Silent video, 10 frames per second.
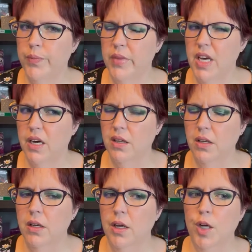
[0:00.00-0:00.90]
Yeah,
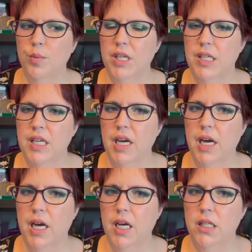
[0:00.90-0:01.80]
because it
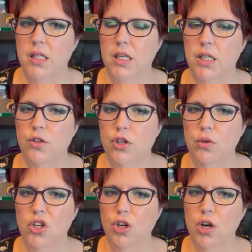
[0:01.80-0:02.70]
had the
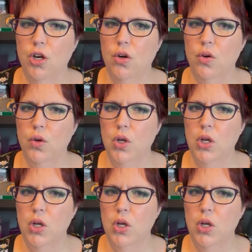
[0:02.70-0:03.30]
Tokyo,